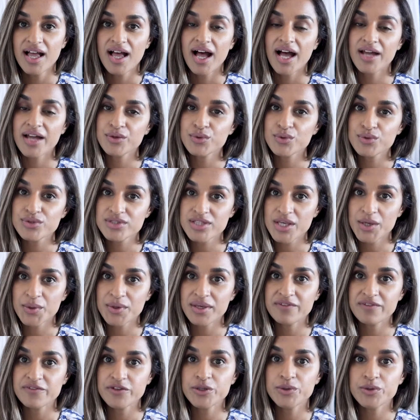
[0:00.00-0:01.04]
And also,
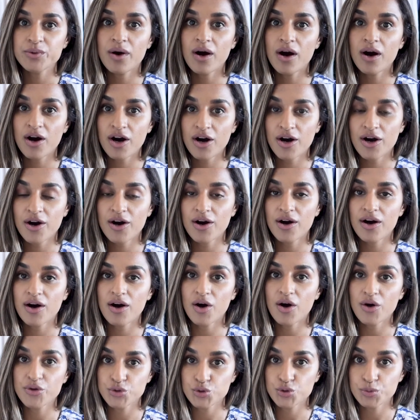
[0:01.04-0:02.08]
if you are
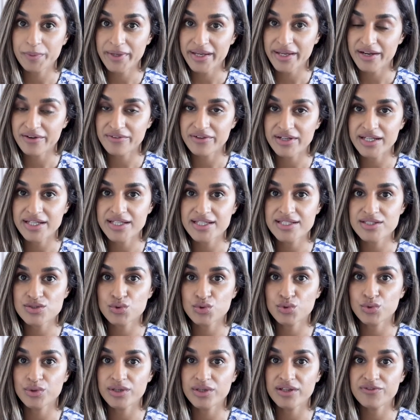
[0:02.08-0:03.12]
on your period
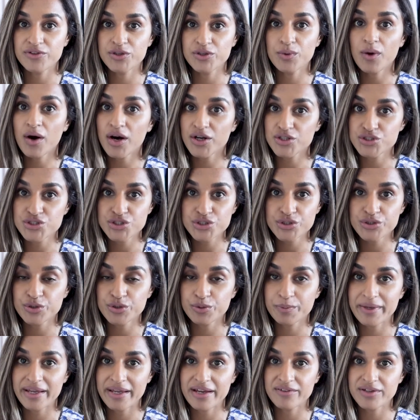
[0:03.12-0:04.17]
or if you are due your
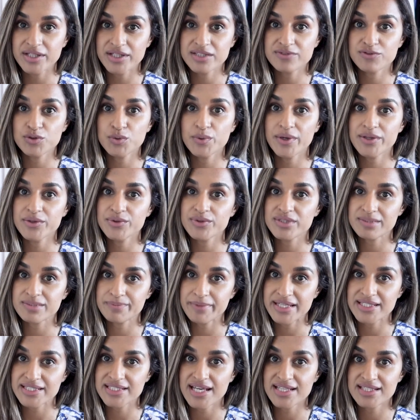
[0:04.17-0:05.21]
period for when your
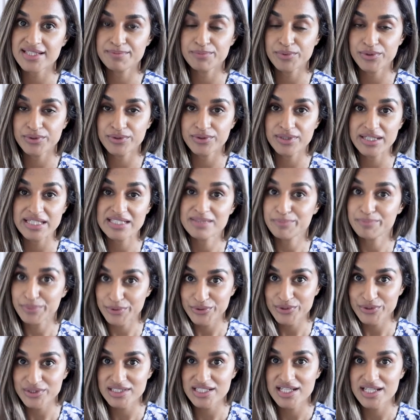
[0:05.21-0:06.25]
smear test is
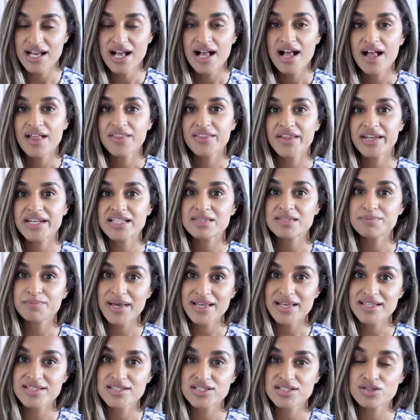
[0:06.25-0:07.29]
booked, then it's
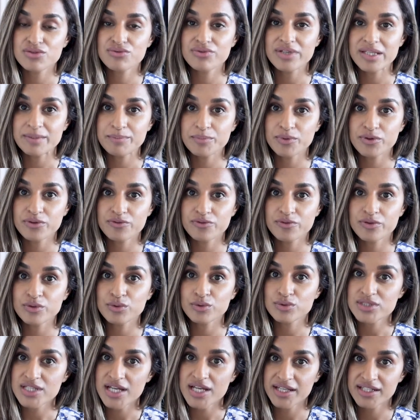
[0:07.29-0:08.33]
best to rebook for an
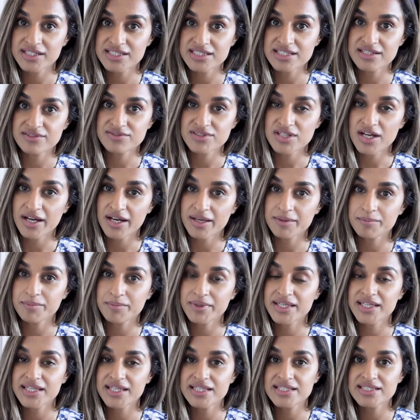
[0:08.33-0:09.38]
alternative time
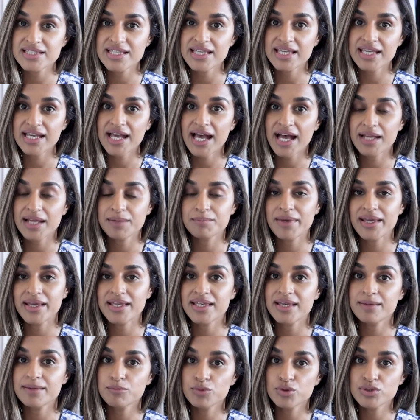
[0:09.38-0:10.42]
because it can
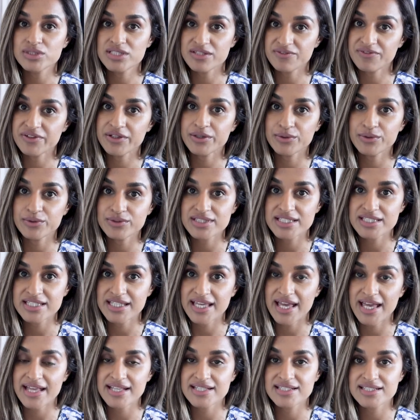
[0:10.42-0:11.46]
make it more difficult to
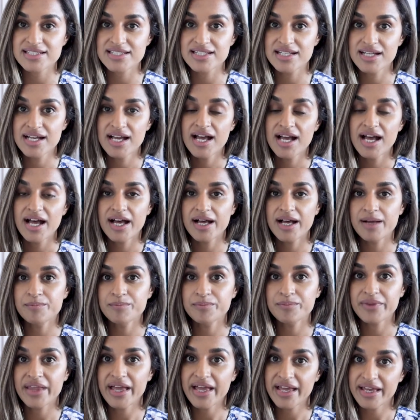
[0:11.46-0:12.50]
get
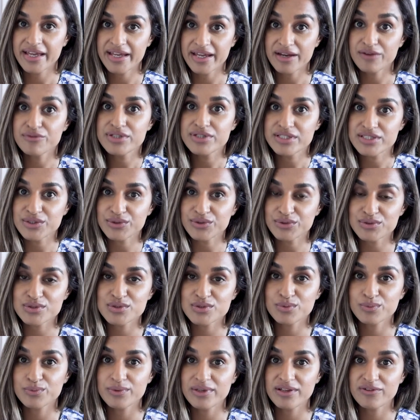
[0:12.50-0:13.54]
a
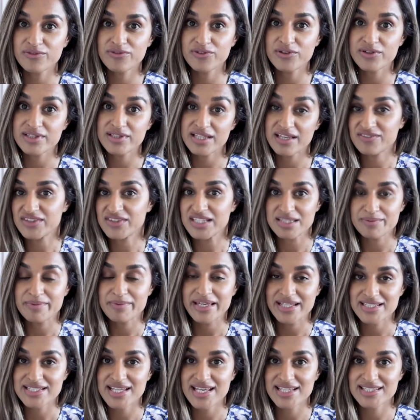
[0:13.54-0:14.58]
result if the
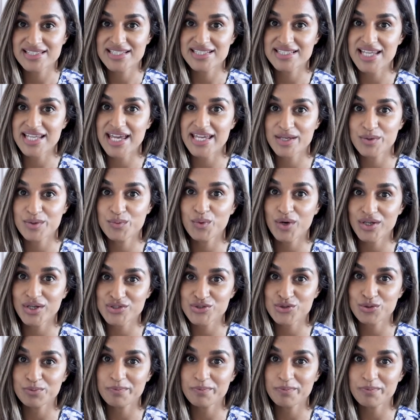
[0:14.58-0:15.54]
smear test is taken whilst you're